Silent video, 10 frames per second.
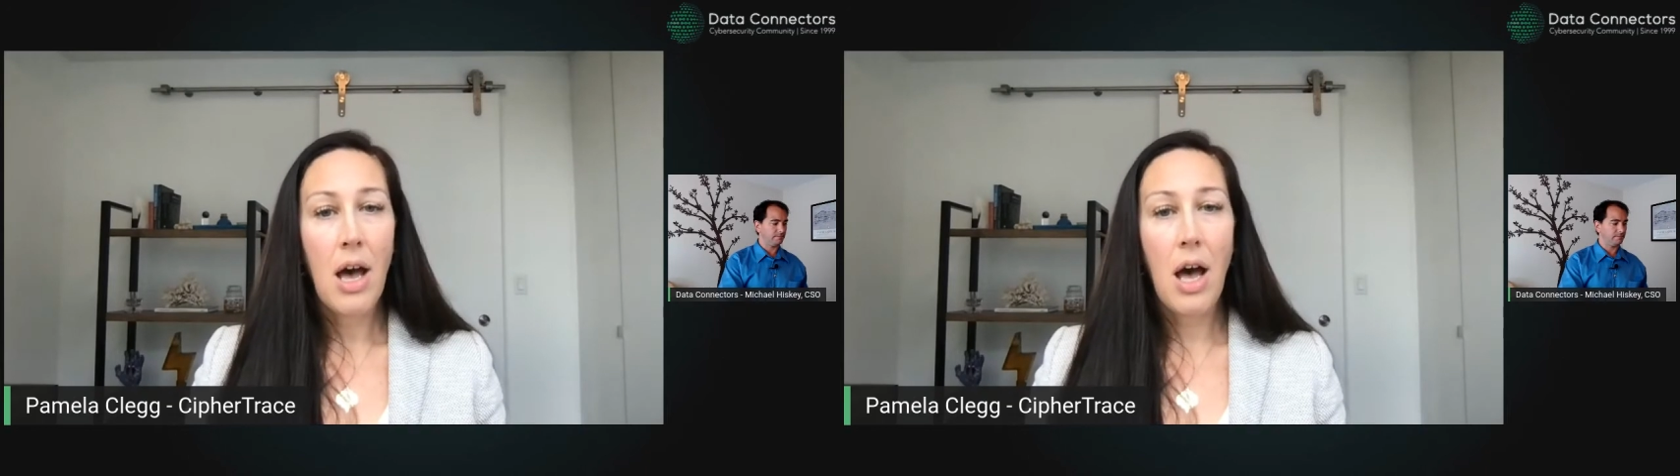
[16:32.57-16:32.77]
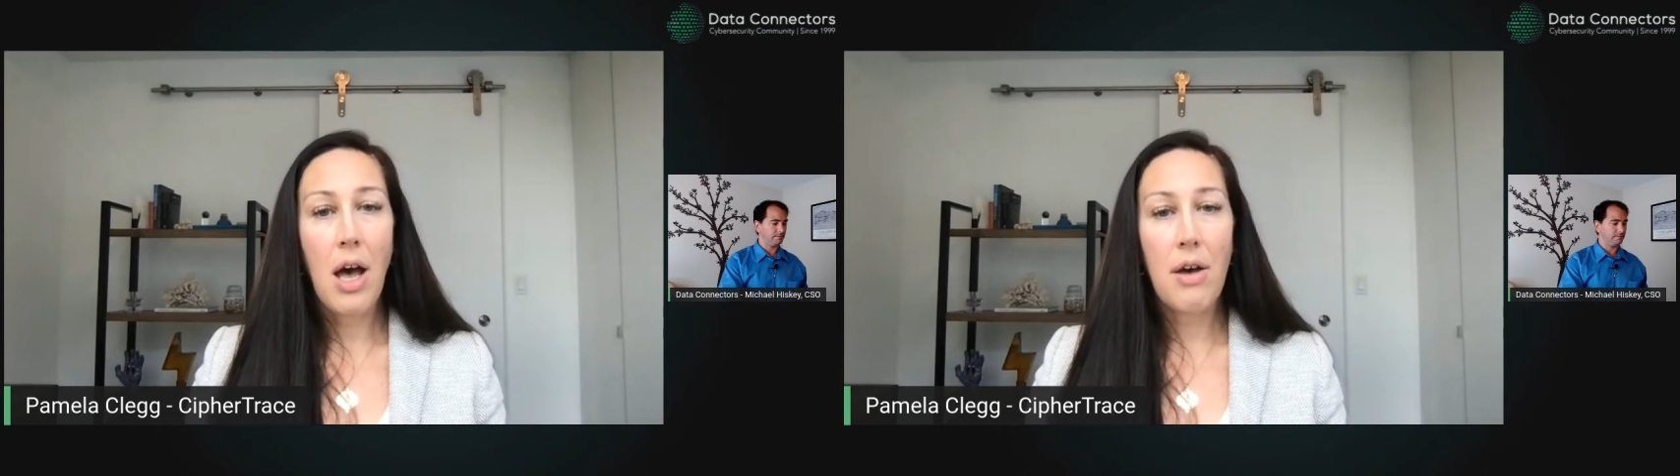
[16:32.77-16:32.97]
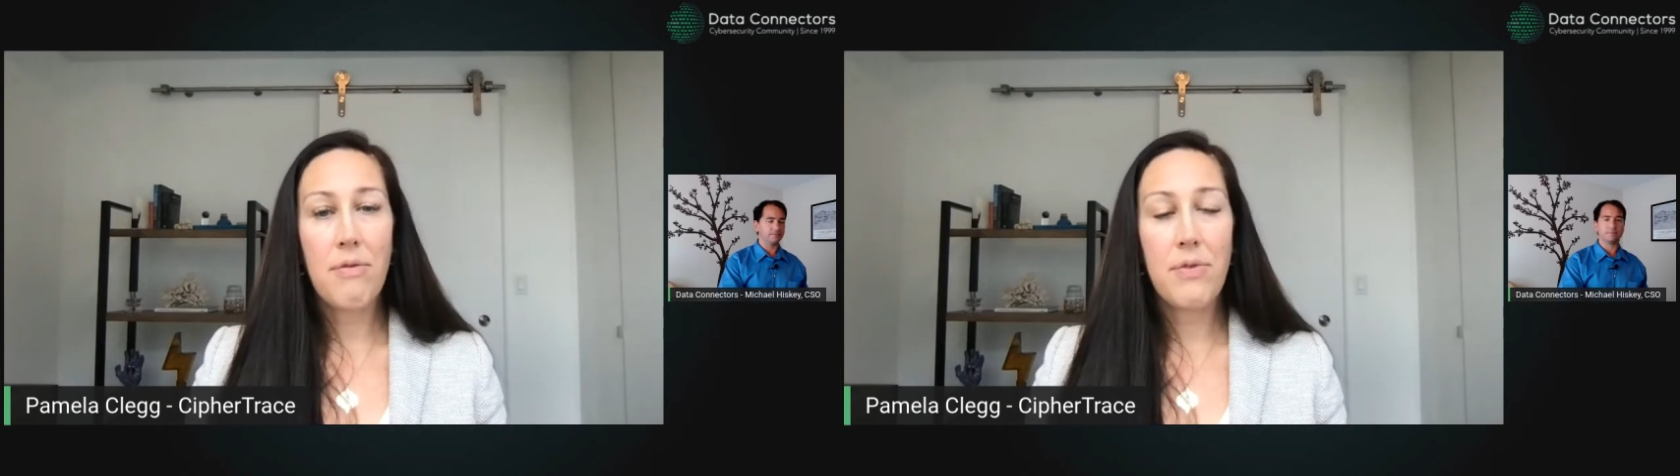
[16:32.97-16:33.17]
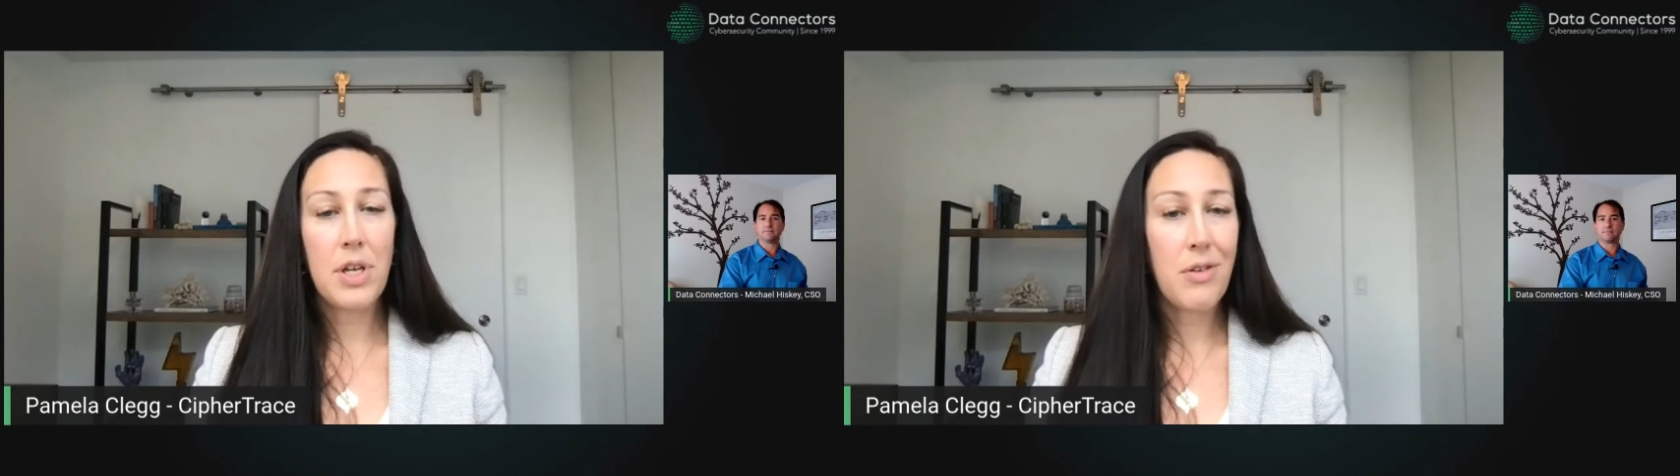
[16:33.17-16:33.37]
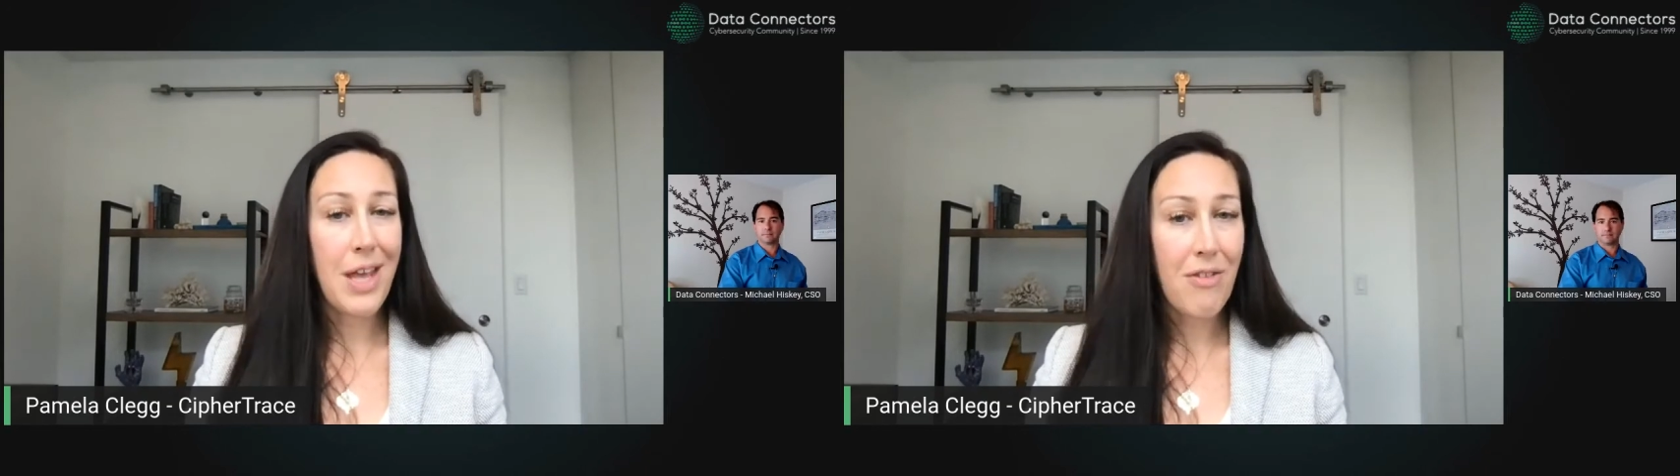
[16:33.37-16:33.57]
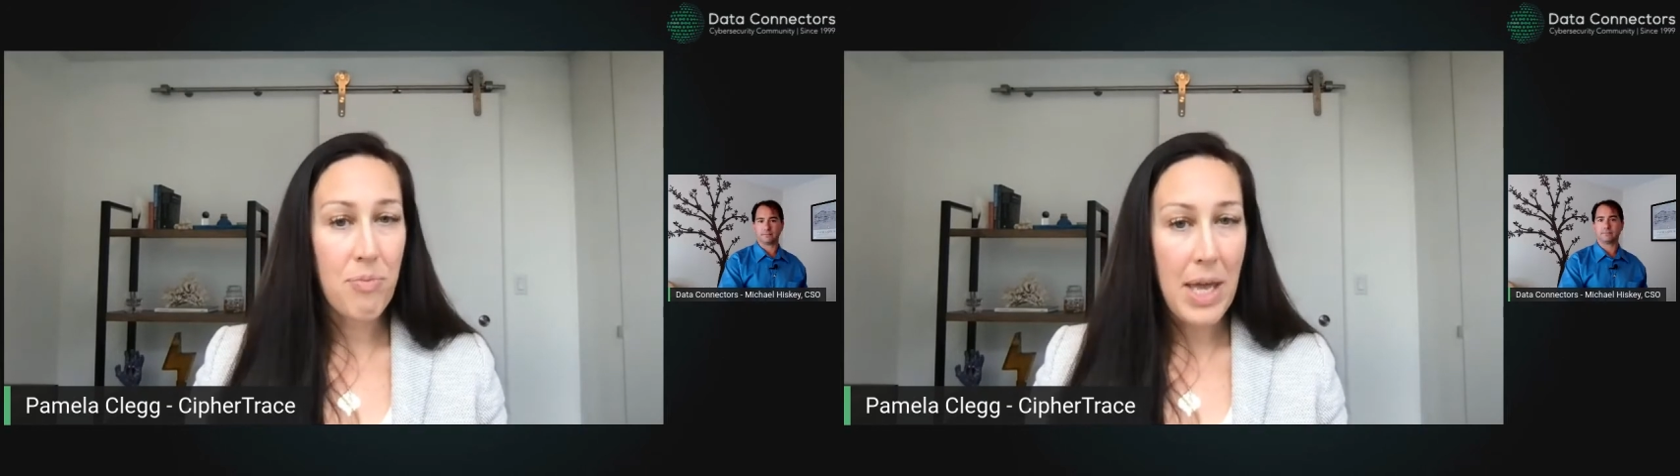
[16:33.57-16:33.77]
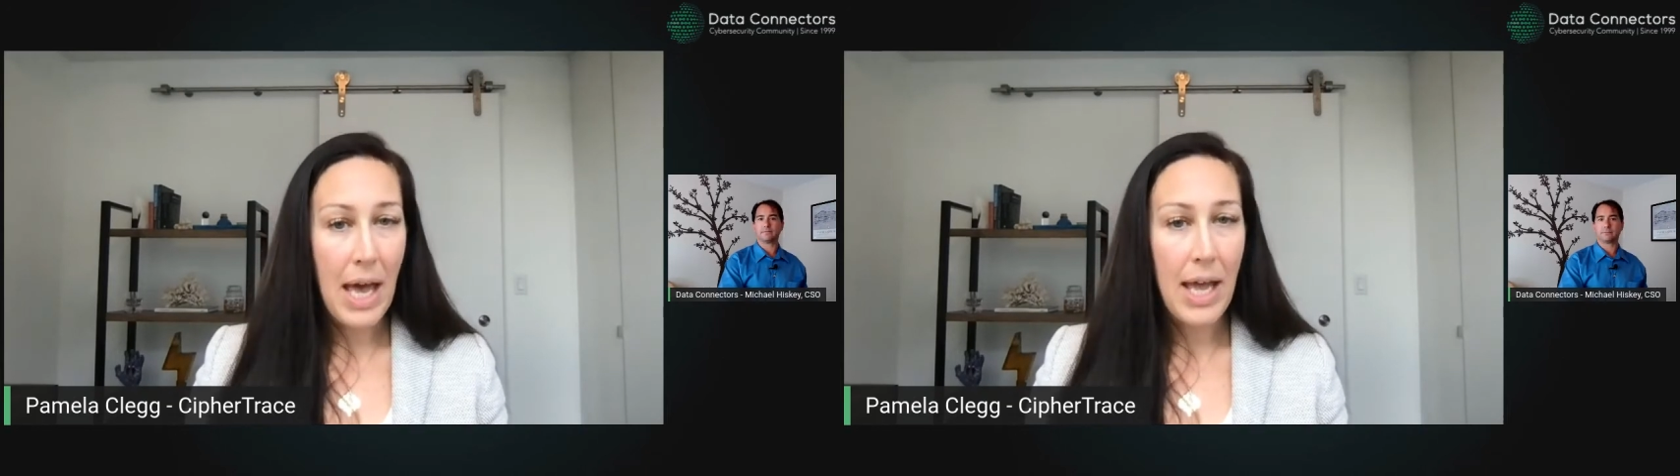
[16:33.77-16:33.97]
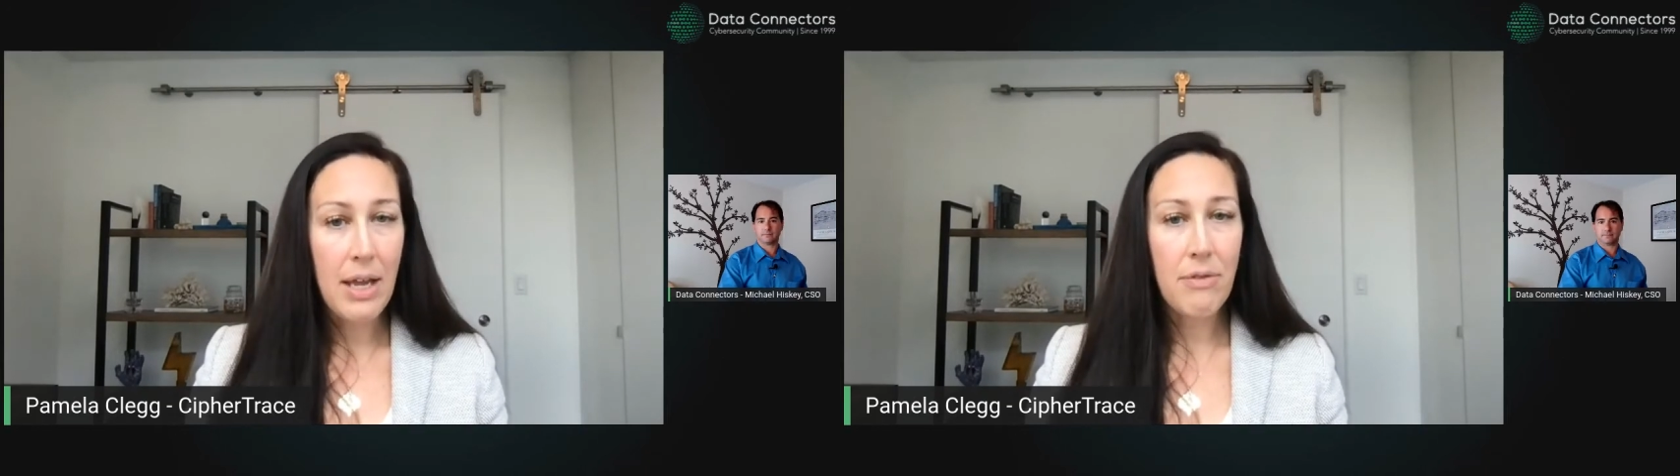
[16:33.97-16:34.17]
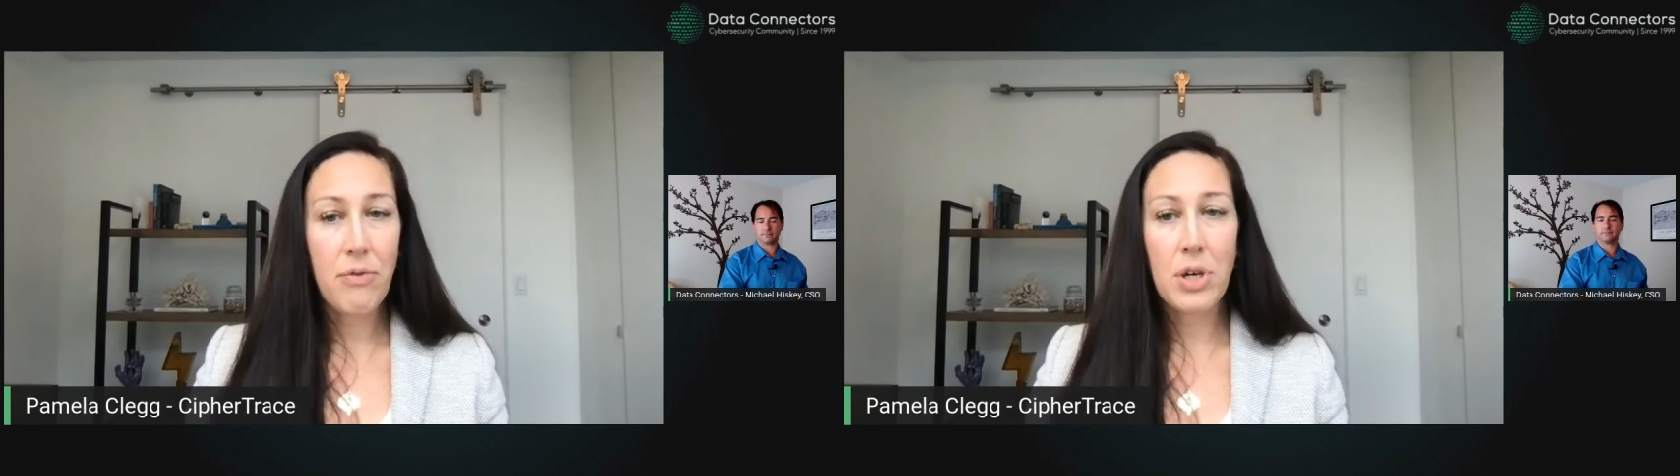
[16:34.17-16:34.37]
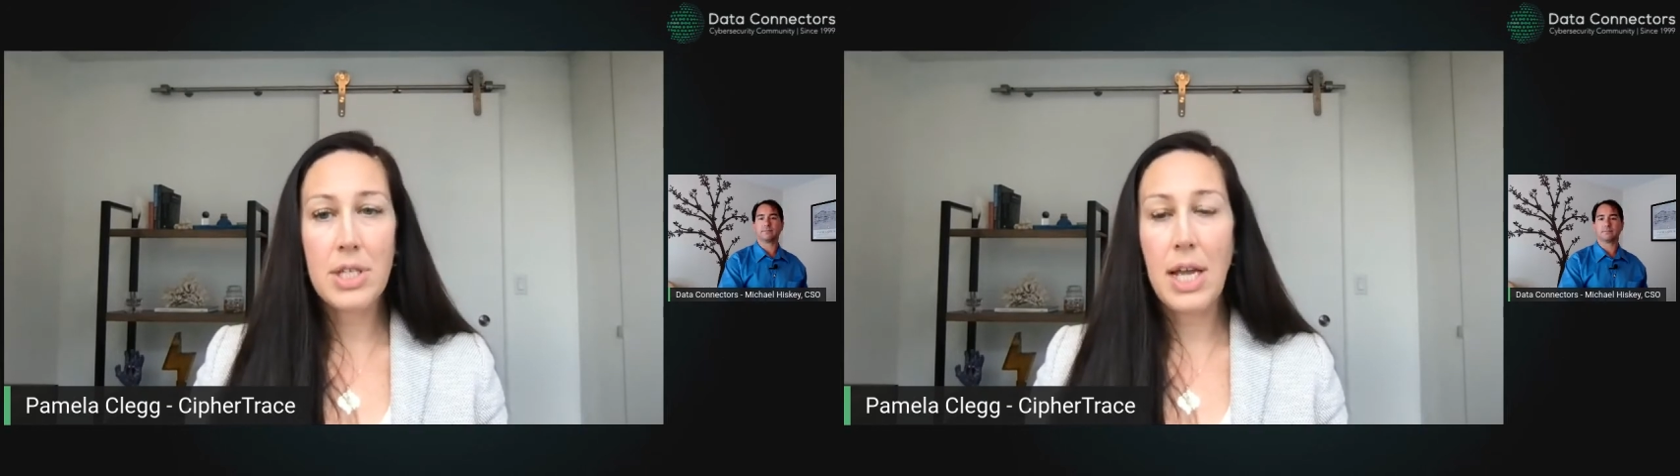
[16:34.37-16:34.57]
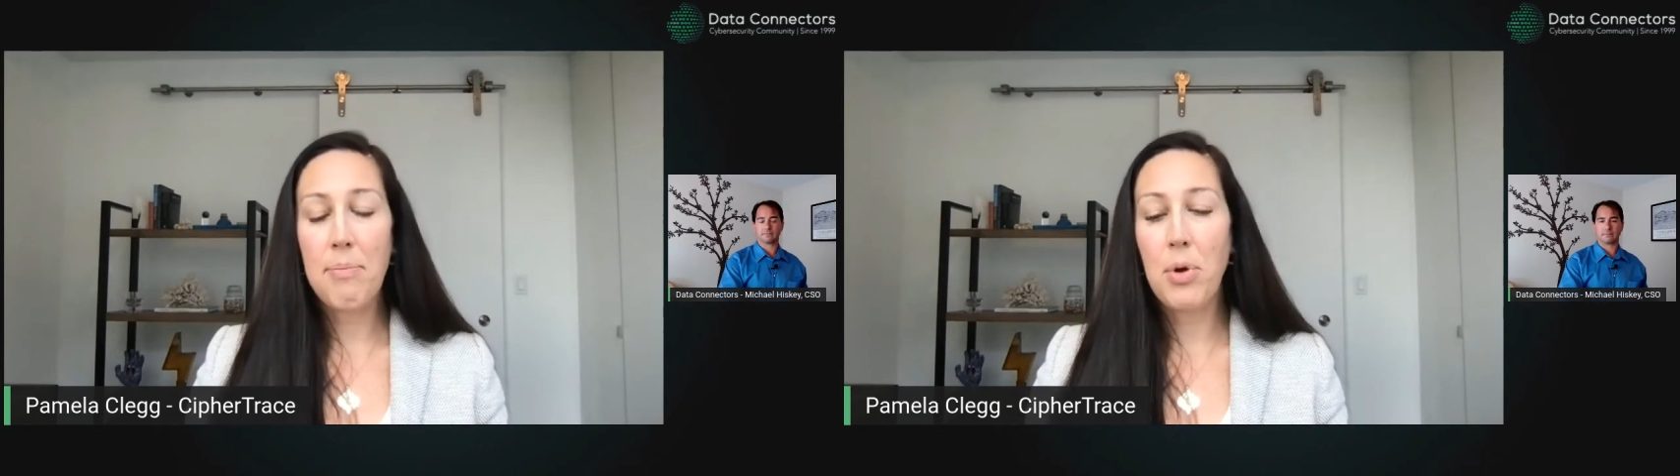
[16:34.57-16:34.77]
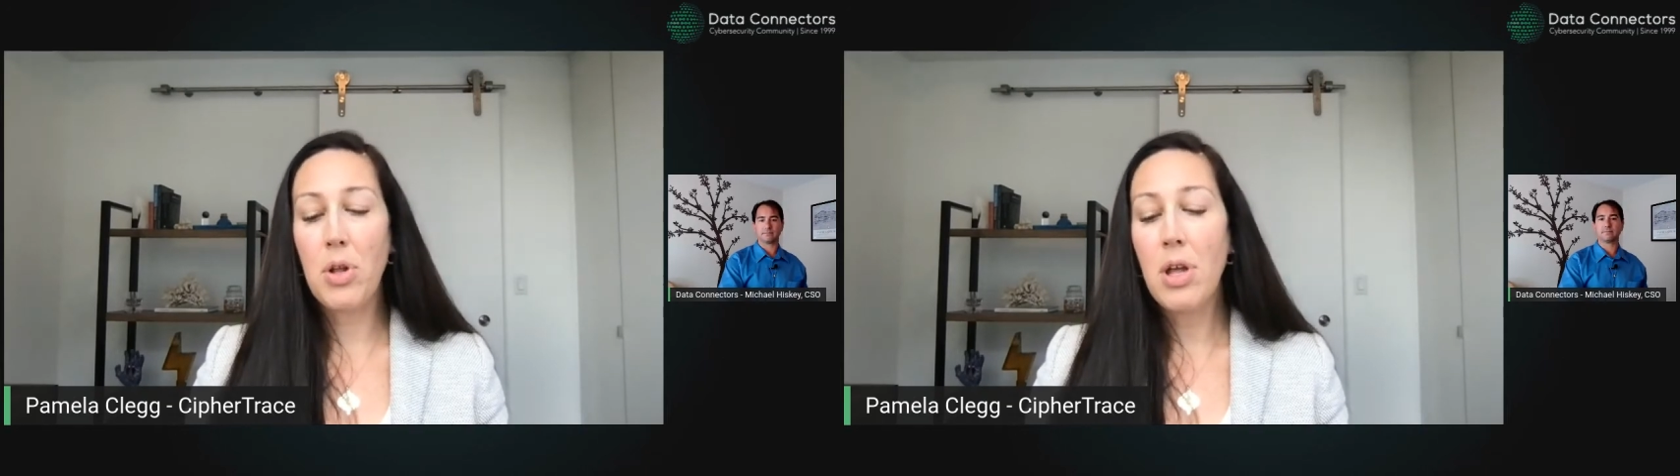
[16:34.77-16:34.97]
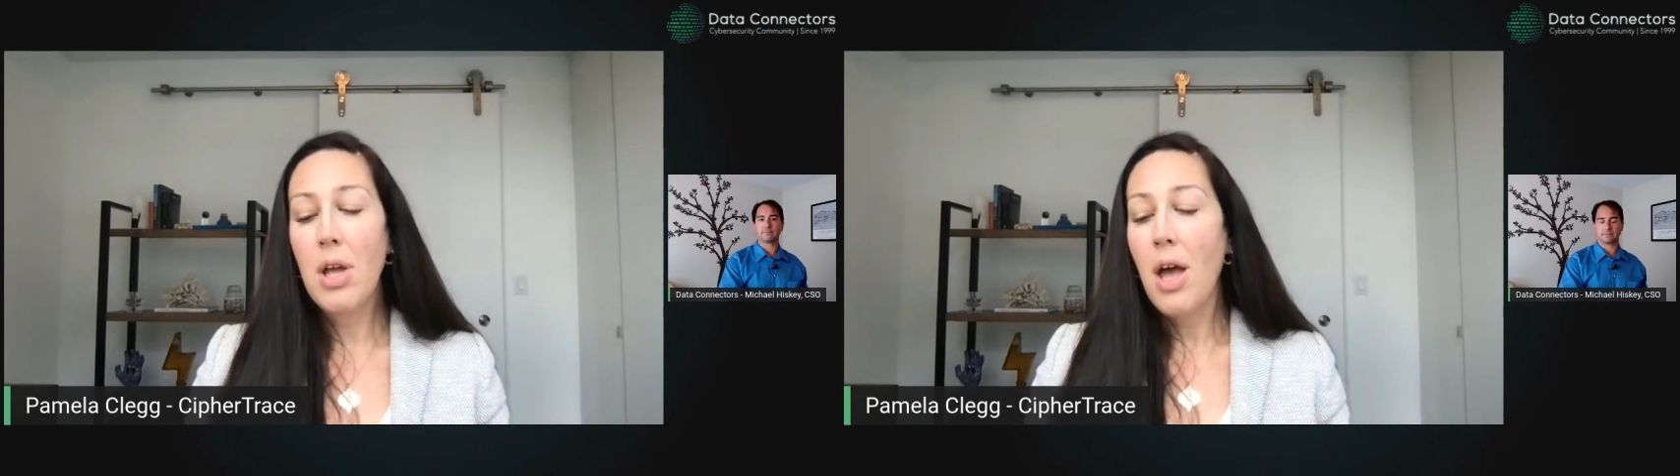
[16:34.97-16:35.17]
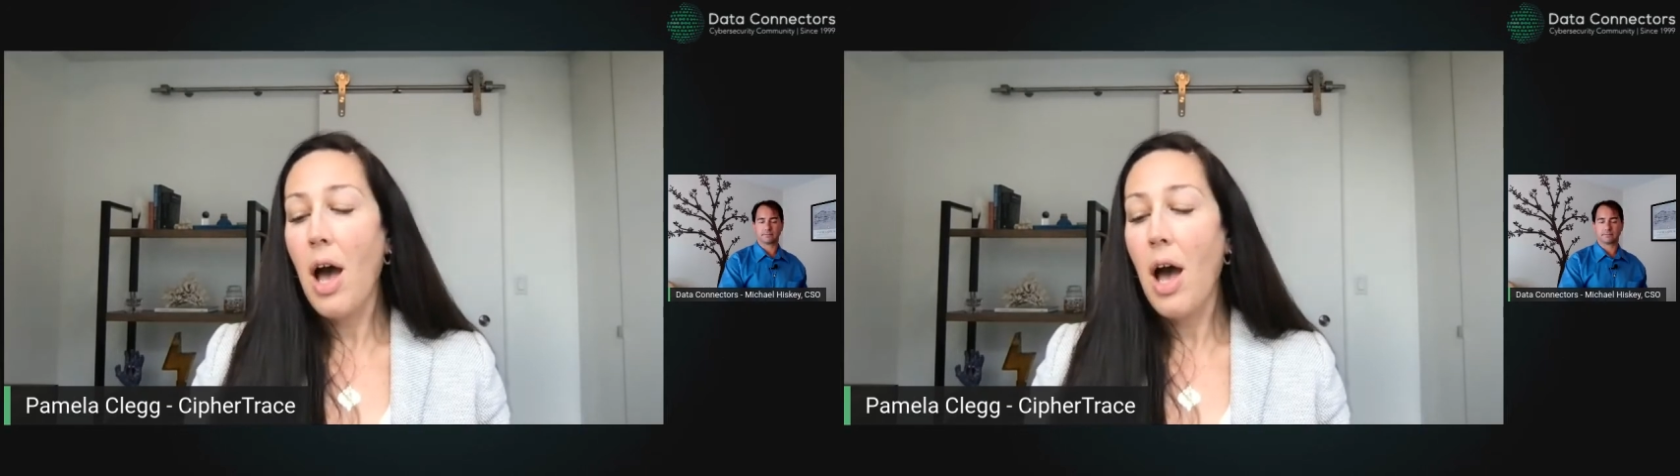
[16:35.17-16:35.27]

of you know the FBI, for example.